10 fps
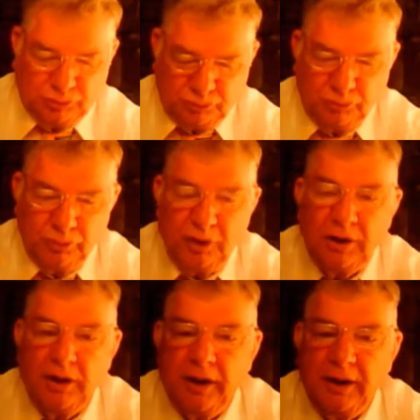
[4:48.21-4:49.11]
you
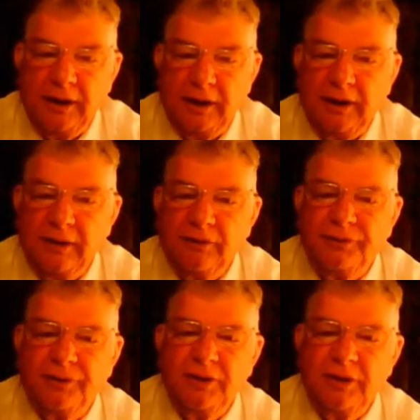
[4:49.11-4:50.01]

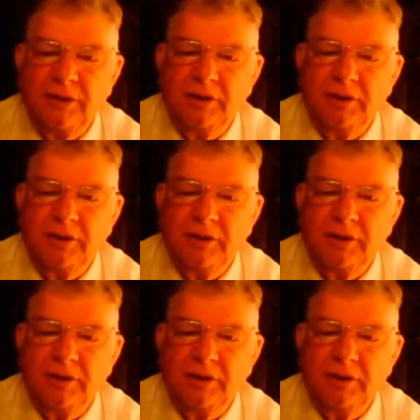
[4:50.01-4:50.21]
healthy